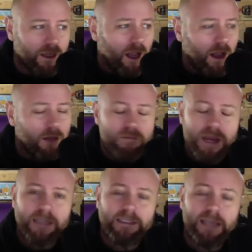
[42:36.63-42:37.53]

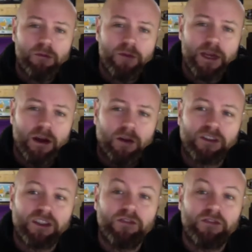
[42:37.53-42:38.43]
Now, tell me,
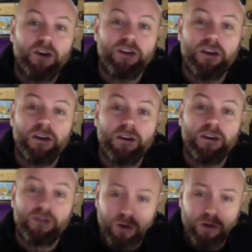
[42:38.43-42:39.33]
obviously, you've got your
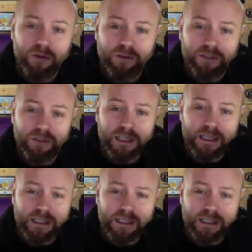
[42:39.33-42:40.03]
daughter, isn't it?